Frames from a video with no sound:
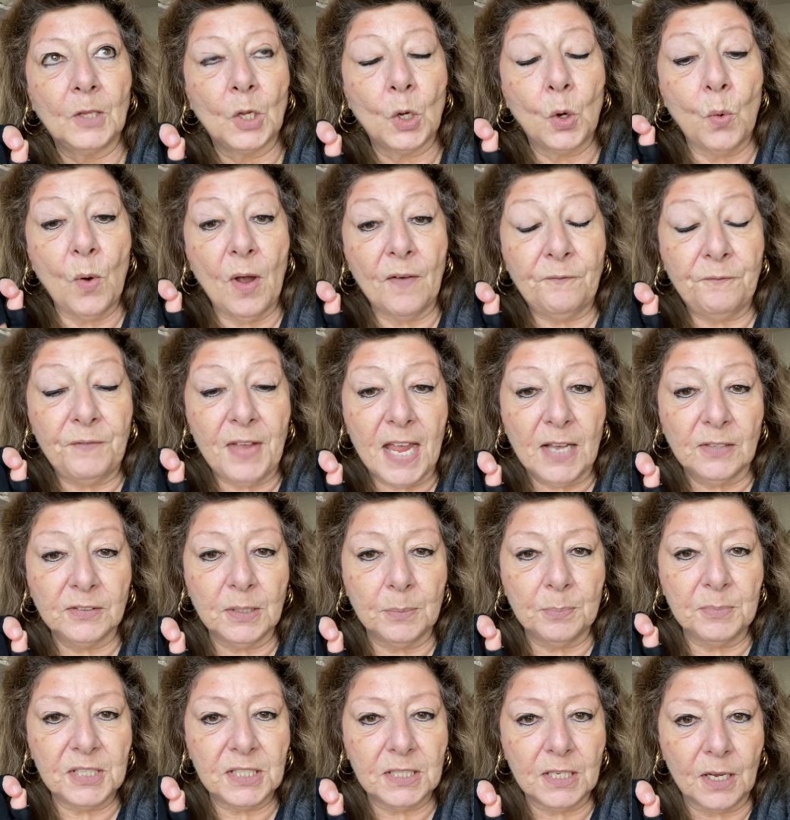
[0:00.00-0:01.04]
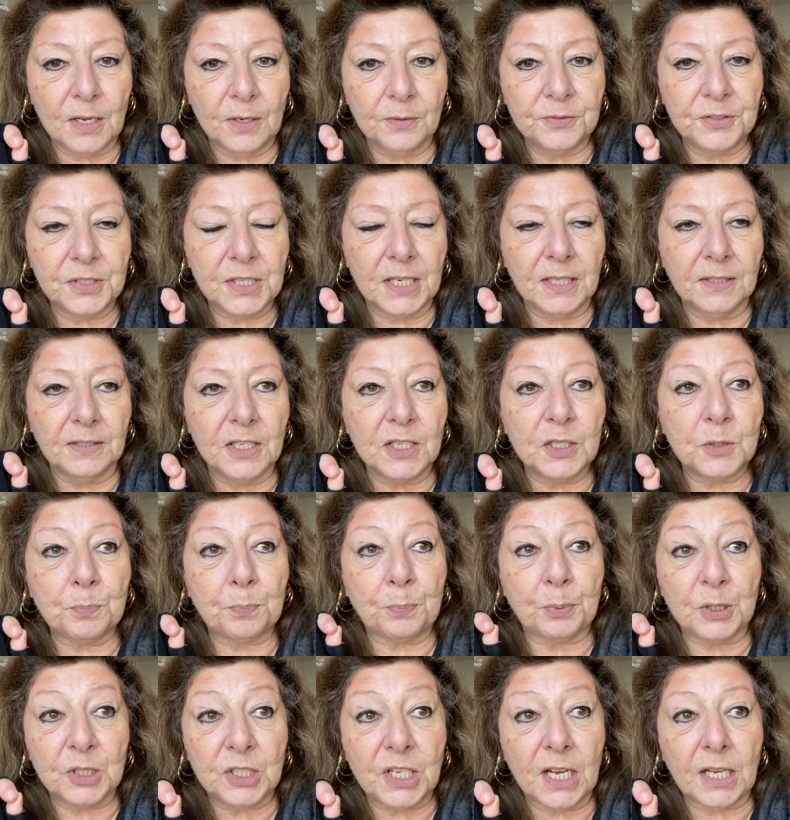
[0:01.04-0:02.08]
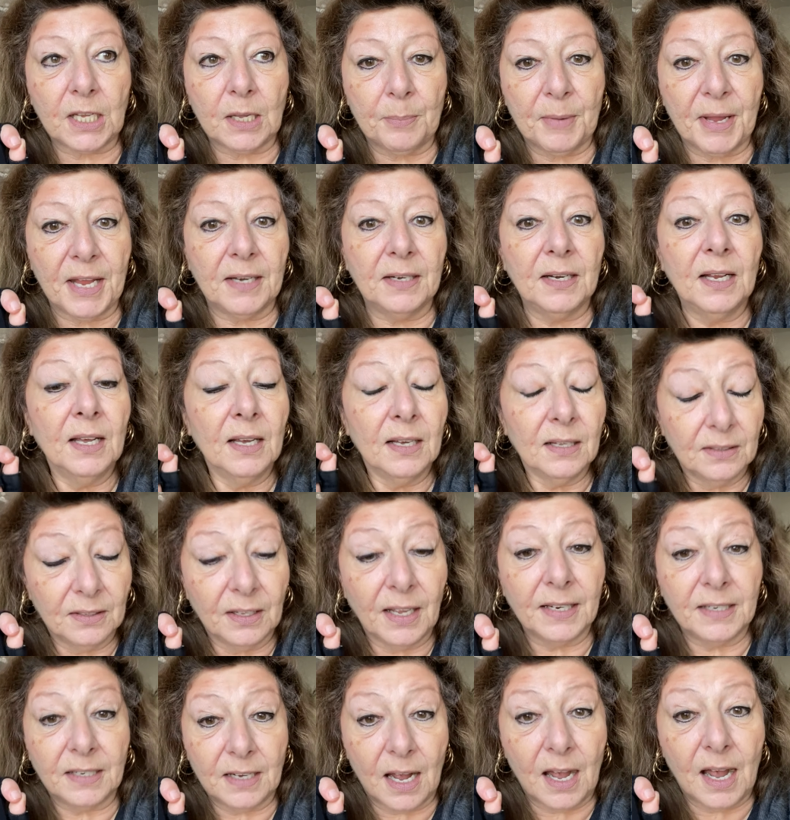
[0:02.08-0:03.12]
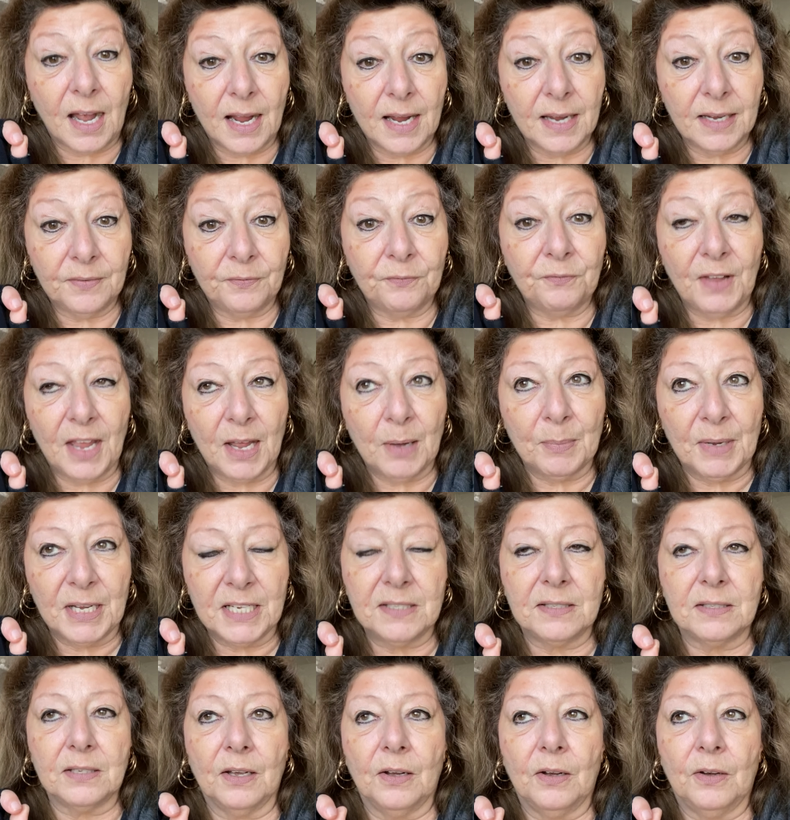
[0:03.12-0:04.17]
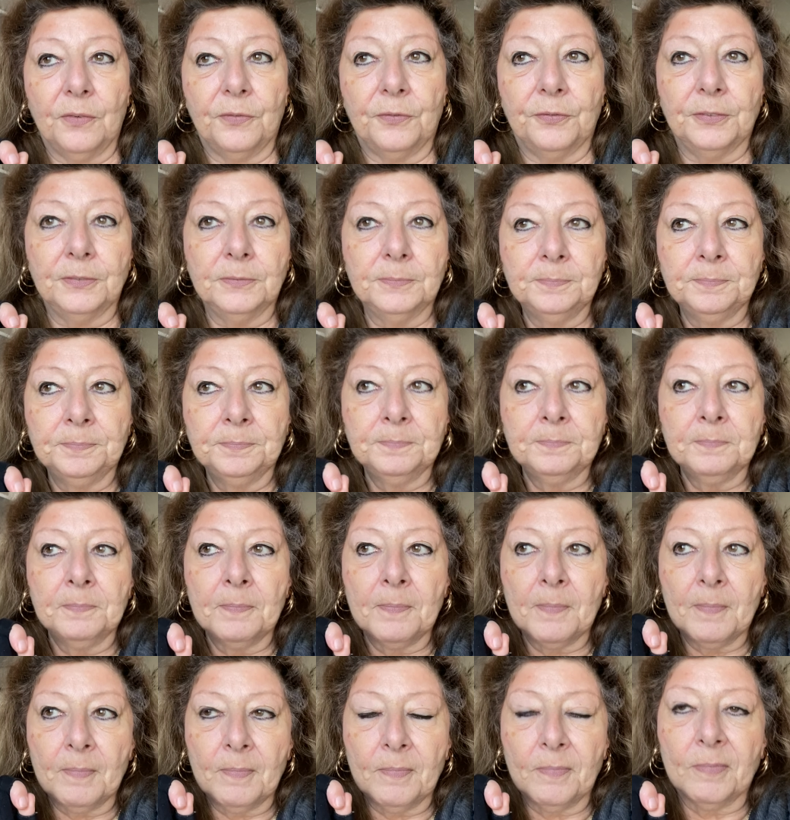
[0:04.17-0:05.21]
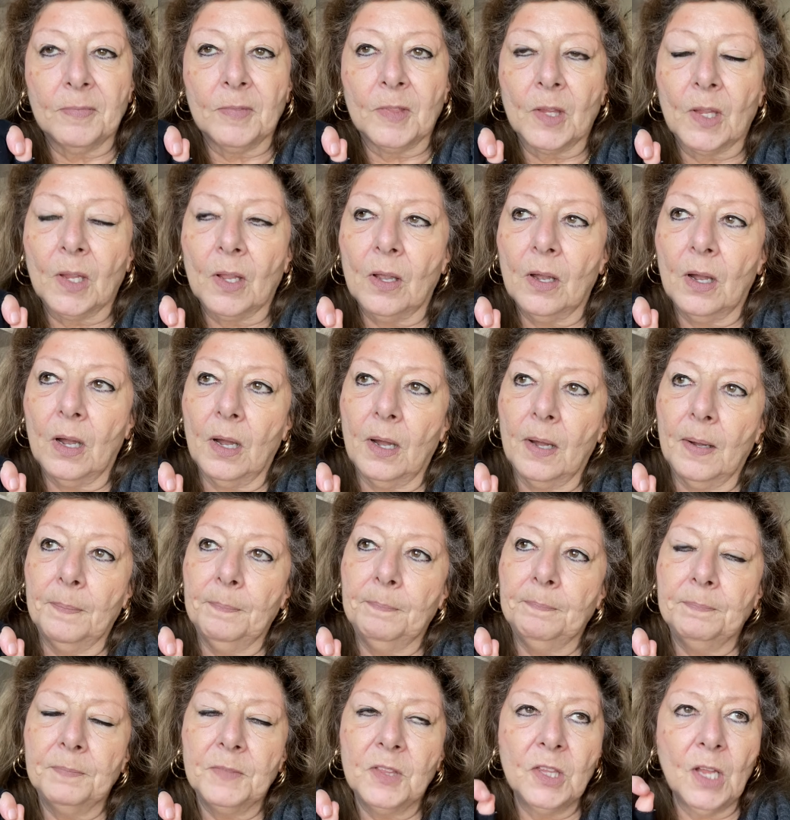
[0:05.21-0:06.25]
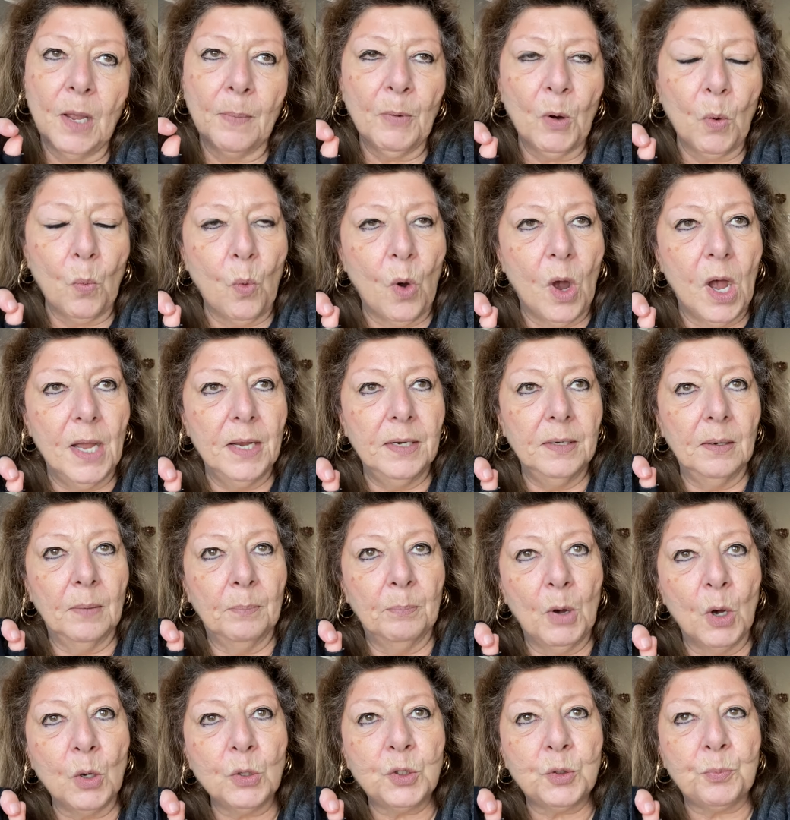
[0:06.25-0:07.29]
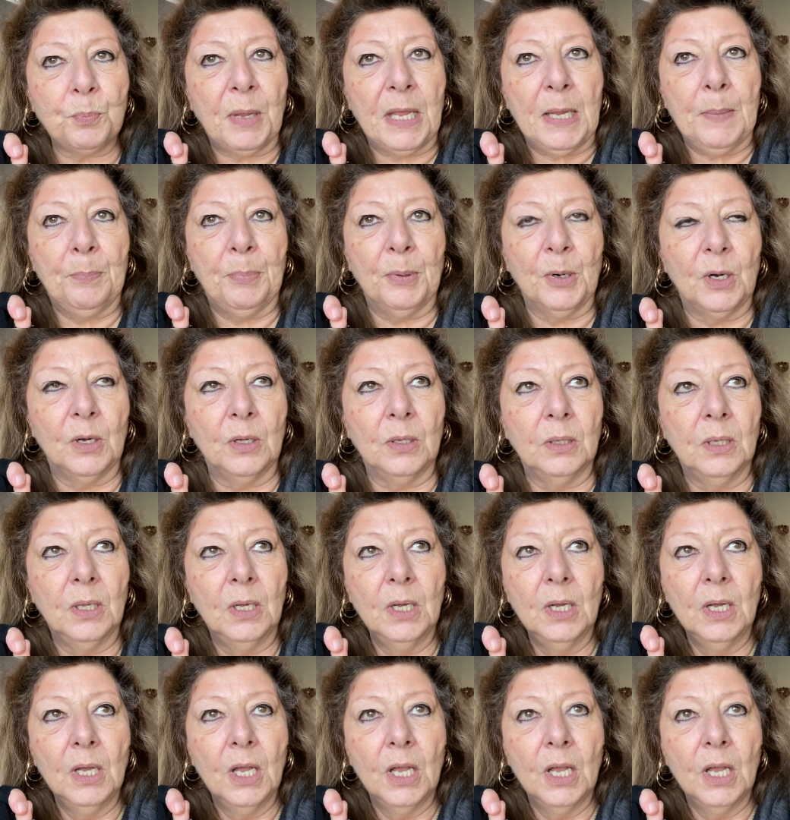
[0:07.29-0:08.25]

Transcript: who have found themselves in this predicament like I found myself. Um, number one, most people